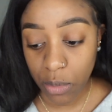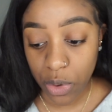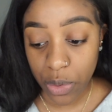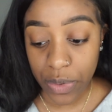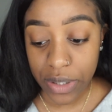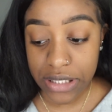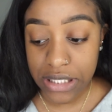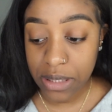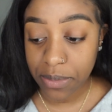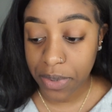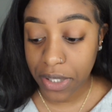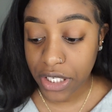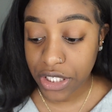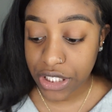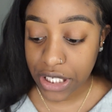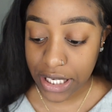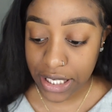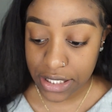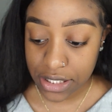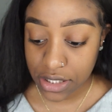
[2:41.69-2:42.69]
we went to
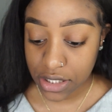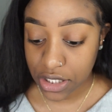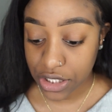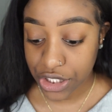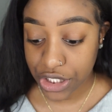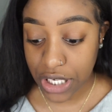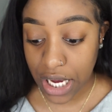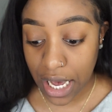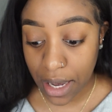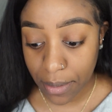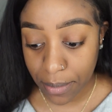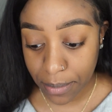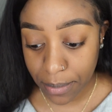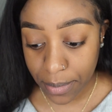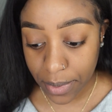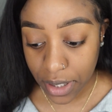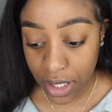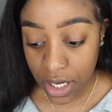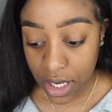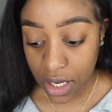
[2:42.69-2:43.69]
BJ's to shop
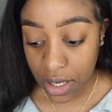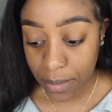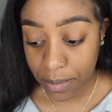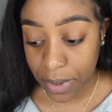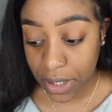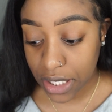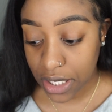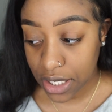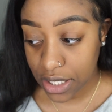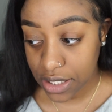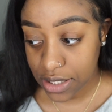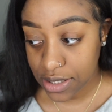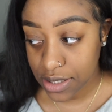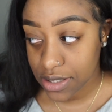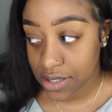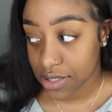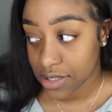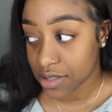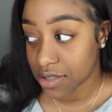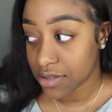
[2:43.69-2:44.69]

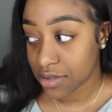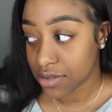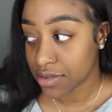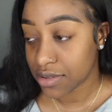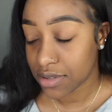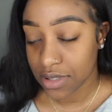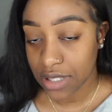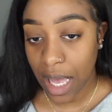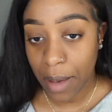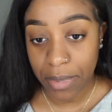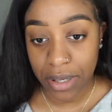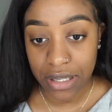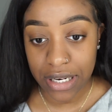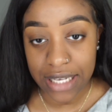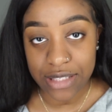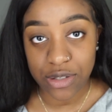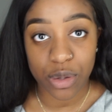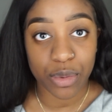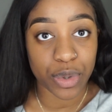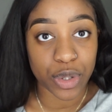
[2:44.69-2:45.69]
because I mean
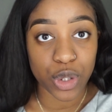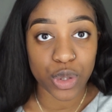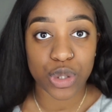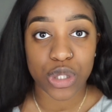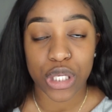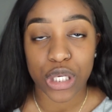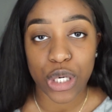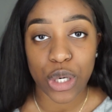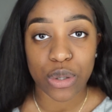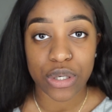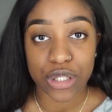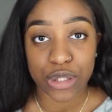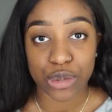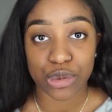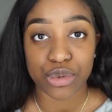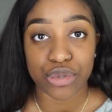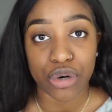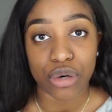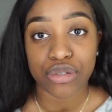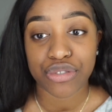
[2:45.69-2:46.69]
that's where we usually go to do
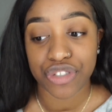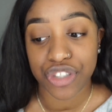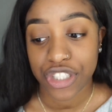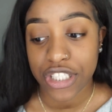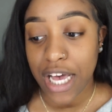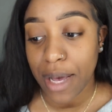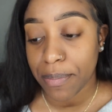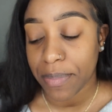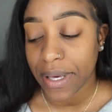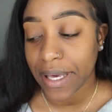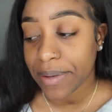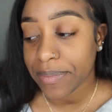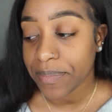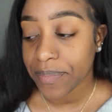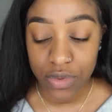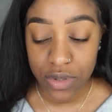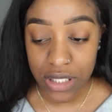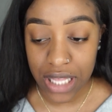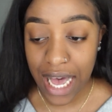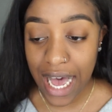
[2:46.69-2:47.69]
grocery shopping.
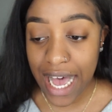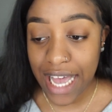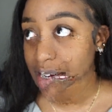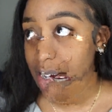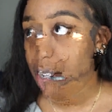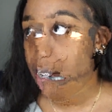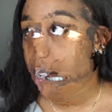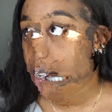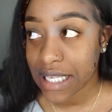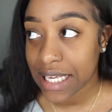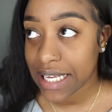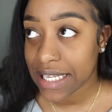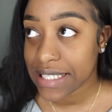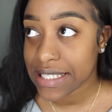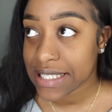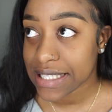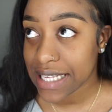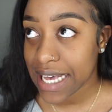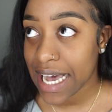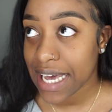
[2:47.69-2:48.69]
The aisles
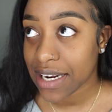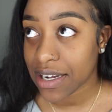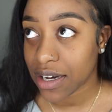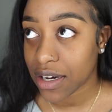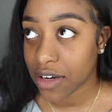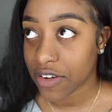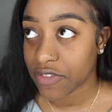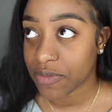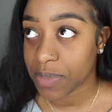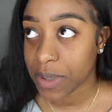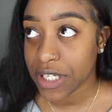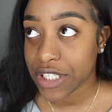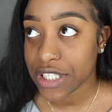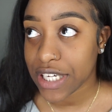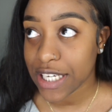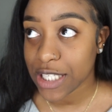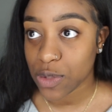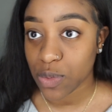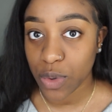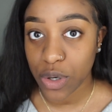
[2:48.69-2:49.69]
inside of
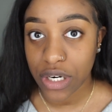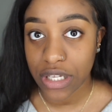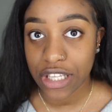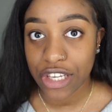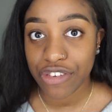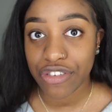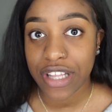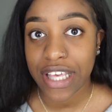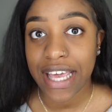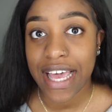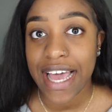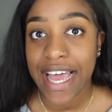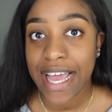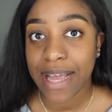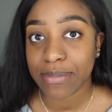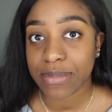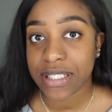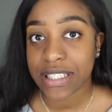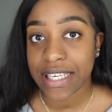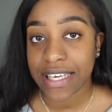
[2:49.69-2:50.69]
BJ's were literally
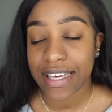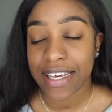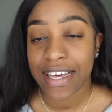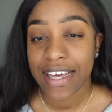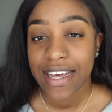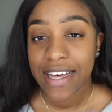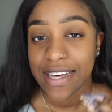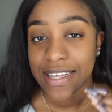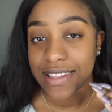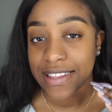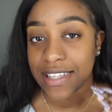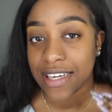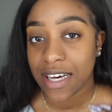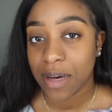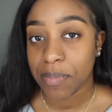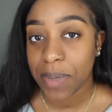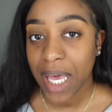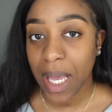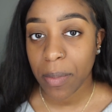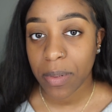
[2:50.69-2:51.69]
empty.
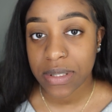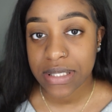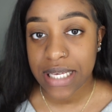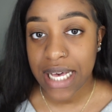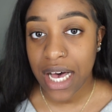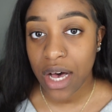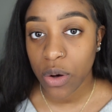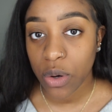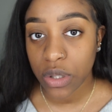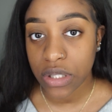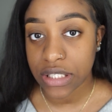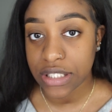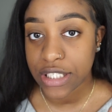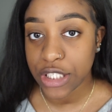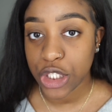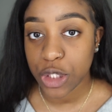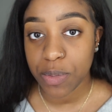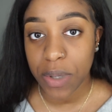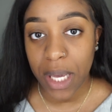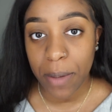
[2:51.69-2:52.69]
The paper towel, the
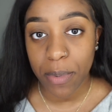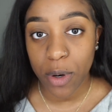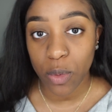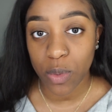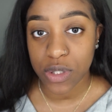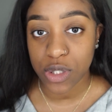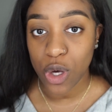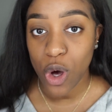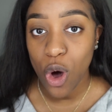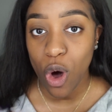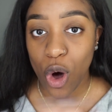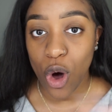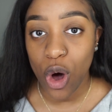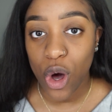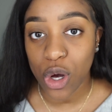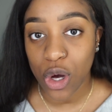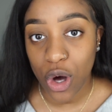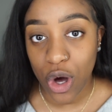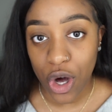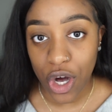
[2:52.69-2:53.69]
tissue paper was
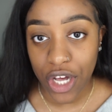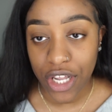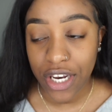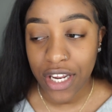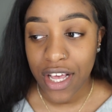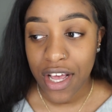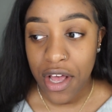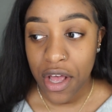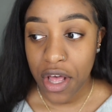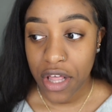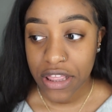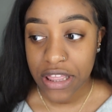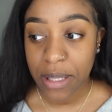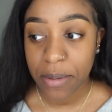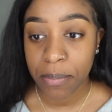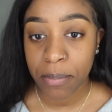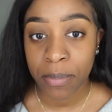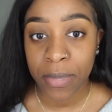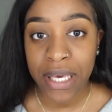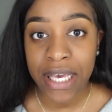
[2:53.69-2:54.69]
all gone. The
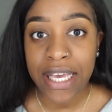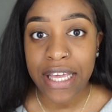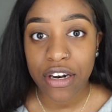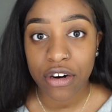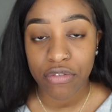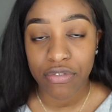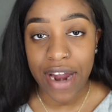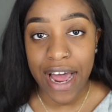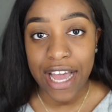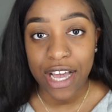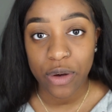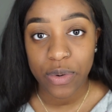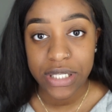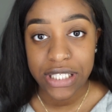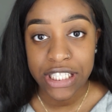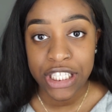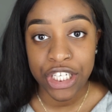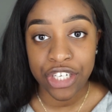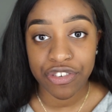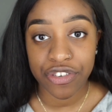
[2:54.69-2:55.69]
meat rack
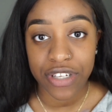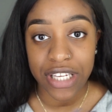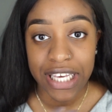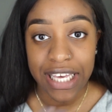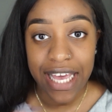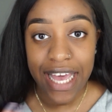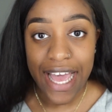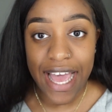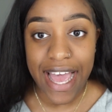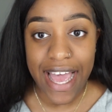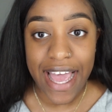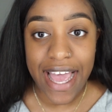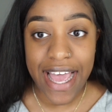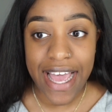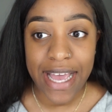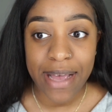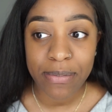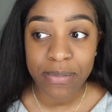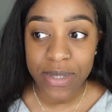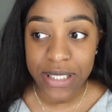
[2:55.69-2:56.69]
was literally
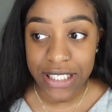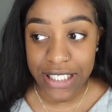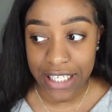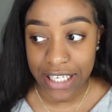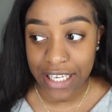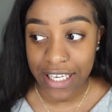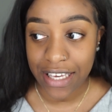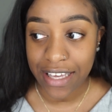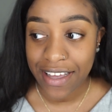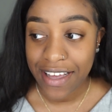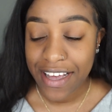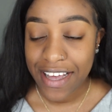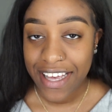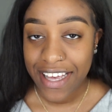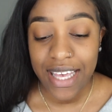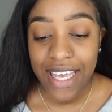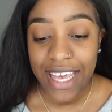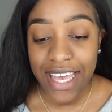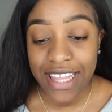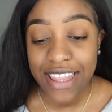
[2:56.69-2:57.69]
empty.
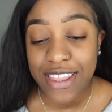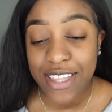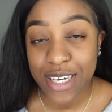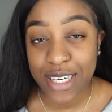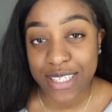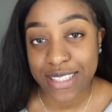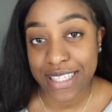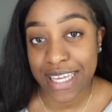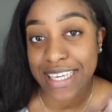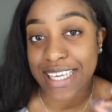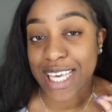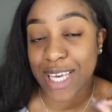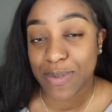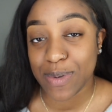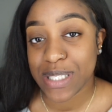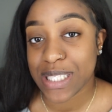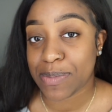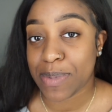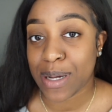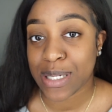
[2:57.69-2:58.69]
It looked like it
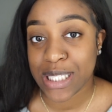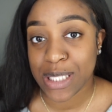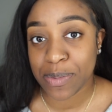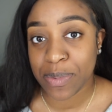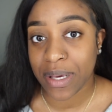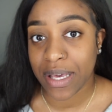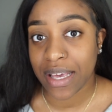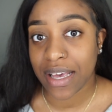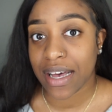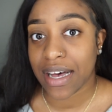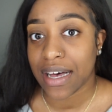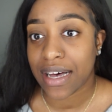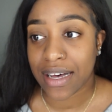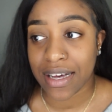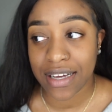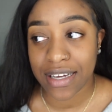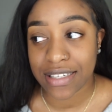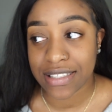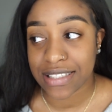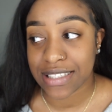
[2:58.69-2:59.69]
was about to be
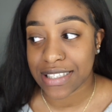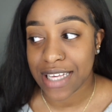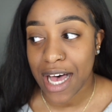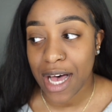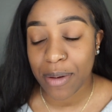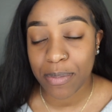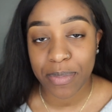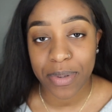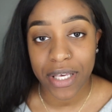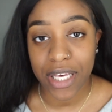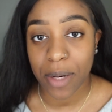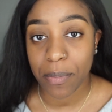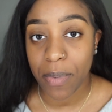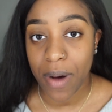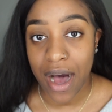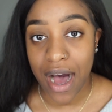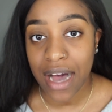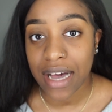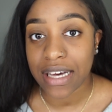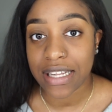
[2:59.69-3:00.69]
a zombie
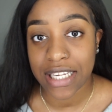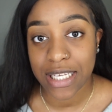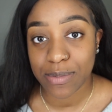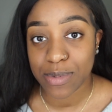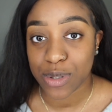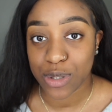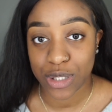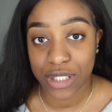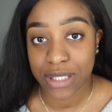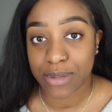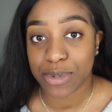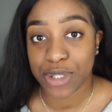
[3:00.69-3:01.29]
apocalypse or some